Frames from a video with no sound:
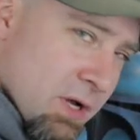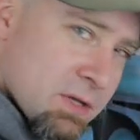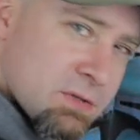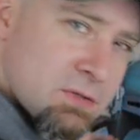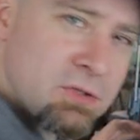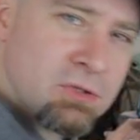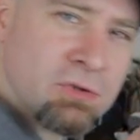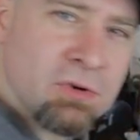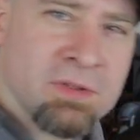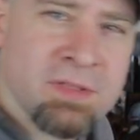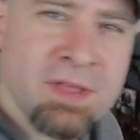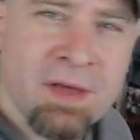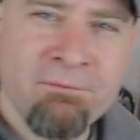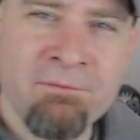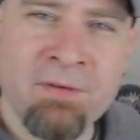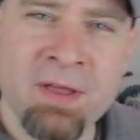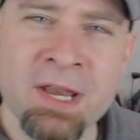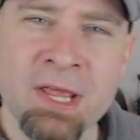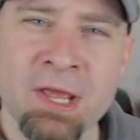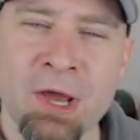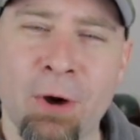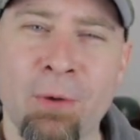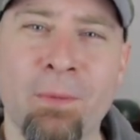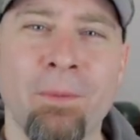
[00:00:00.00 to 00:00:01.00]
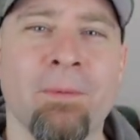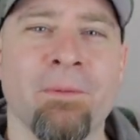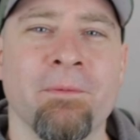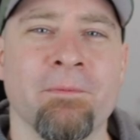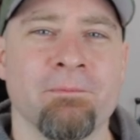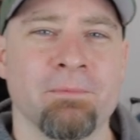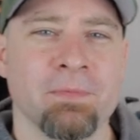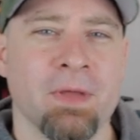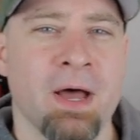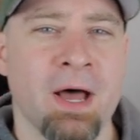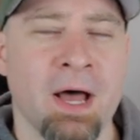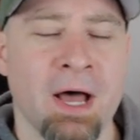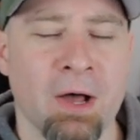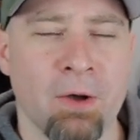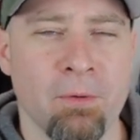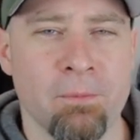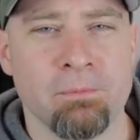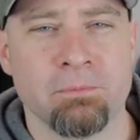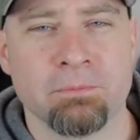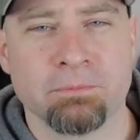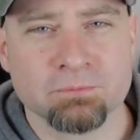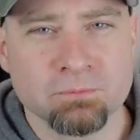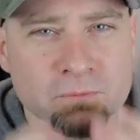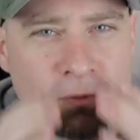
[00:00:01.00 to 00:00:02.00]
guys enjoyed that video. Uh,
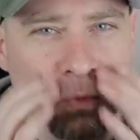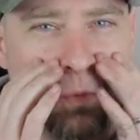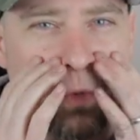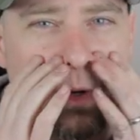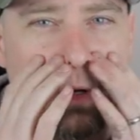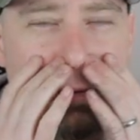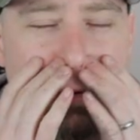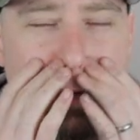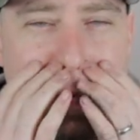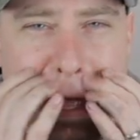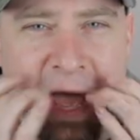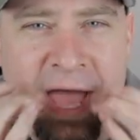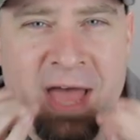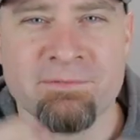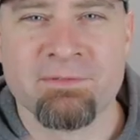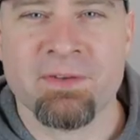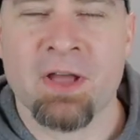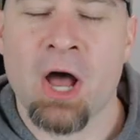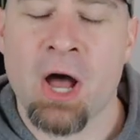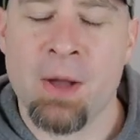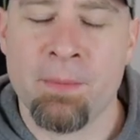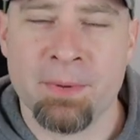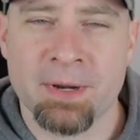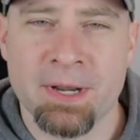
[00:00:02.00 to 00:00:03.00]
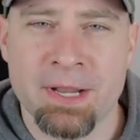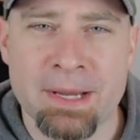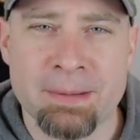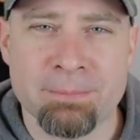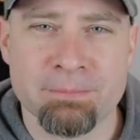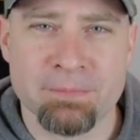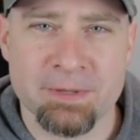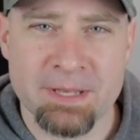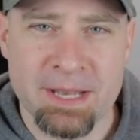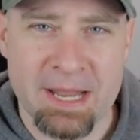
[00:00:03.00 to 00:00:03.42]
what do we have coming up